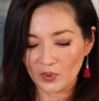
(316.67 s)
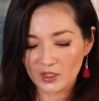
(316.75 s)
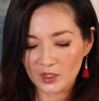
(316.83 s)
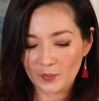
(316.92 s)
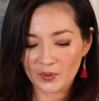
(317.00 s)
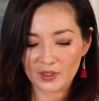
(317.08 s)
We're
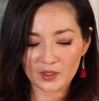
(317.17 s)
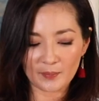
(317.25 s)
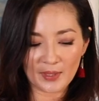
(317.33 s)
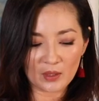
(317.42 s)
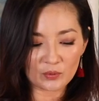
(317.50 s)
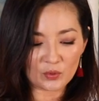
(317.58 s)
gonna put in
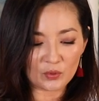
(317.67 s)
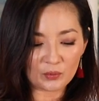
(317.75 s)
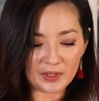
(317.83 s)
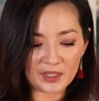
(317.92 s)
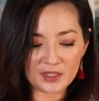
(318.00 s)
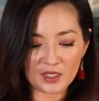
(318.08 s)
about
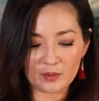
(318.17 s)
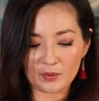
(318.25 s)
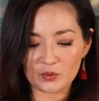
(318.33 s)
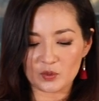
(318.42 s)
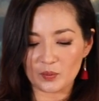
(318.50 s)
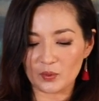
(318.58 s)
three
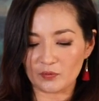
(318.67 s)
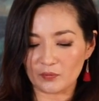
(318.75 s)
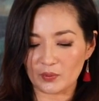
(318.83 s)
tablespoons of